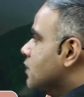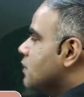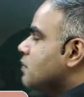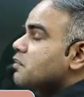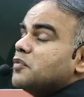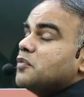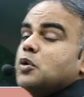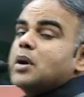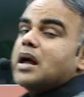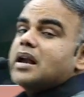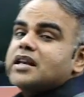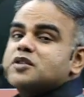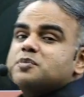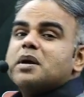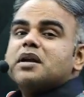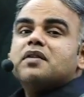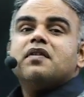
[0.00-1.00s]
you can
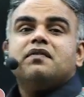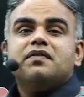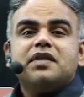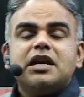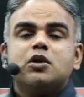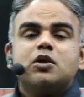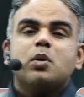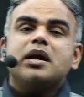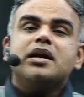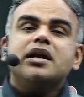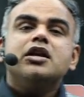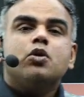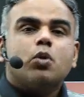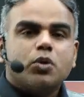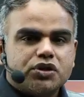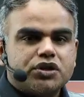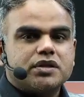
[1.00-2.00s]
expect 15 to 18
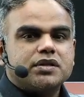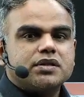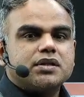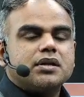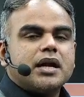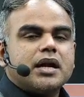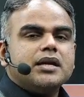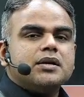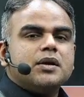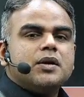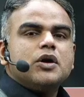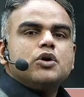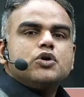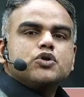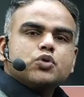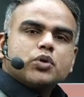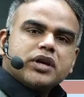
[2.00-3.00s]
questions, right?
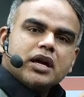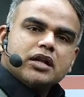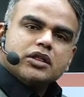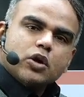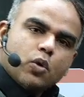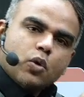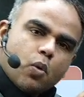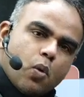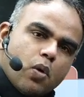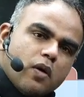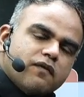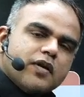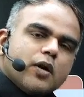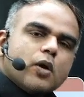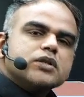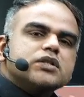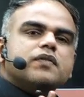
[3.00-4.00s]
So here the whole
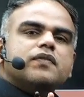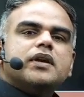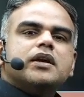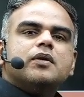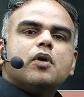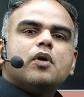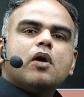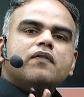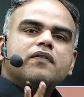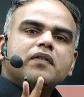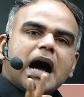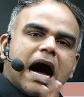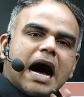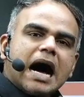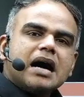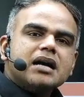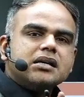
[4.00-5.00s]
philosophy of
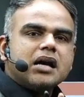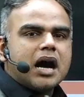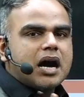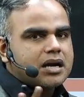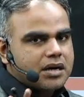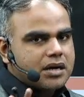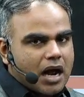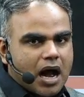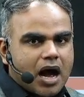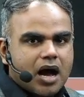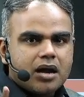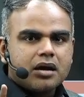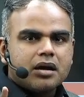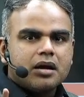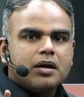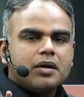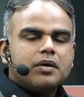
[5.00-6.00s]
RRR
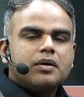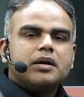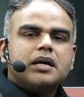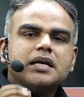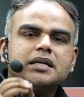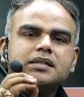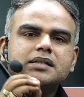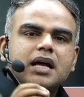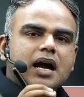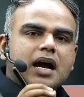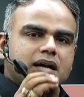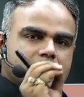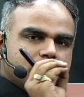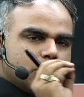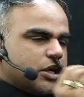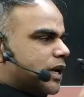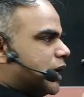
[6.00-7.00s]
is that
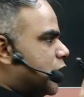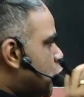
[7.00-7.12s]
in